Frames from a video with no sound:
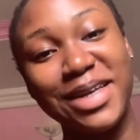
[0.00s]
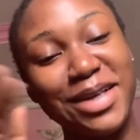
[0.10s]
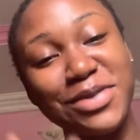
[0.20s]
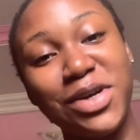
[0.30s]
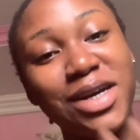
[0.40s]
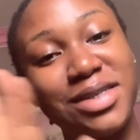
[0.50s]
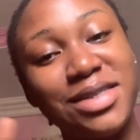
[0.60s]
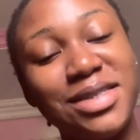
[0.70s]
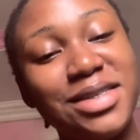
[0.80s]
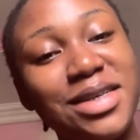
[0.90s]
As you can
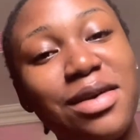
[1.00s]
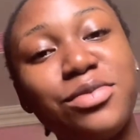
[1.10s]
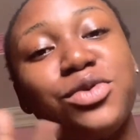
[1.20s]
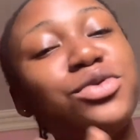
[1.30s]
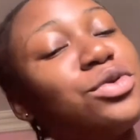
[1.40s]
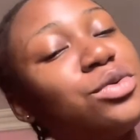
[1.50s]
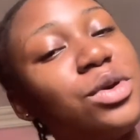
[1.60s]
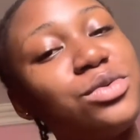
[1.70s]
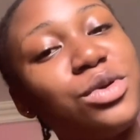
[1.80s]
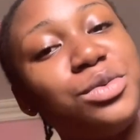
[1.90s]
see, I'm so sorry I was
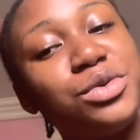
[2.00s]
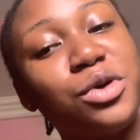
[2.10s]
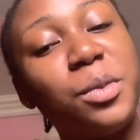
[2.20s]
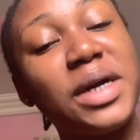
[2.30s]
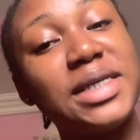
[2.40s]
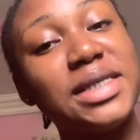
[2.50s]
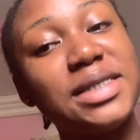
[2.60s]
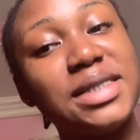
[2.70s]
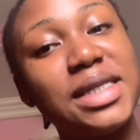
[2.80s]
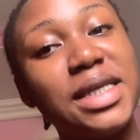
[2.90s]
not able to come back
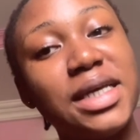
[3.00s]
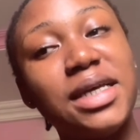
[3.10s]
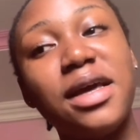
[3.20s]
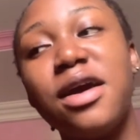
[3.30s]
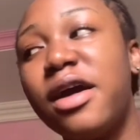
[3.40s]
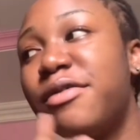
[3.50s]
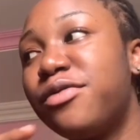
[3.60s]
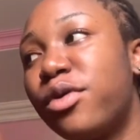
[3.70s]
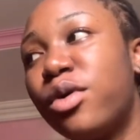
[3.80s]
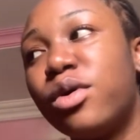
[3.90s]
yesterday
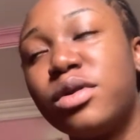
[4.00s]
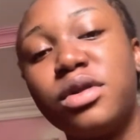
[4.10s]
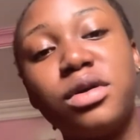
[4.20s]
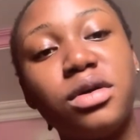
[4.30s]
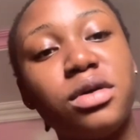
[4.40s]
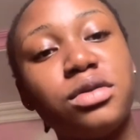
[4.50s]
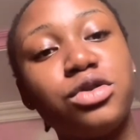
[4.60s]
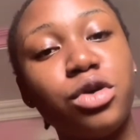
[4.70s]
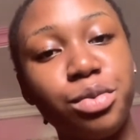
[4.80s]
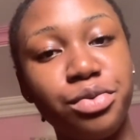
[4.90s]
for the
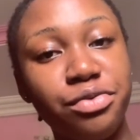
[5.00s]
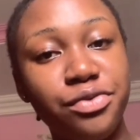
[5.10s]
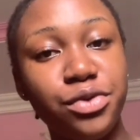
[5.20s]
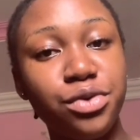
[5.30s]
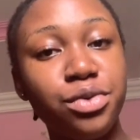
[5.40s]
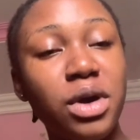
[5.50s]
top review.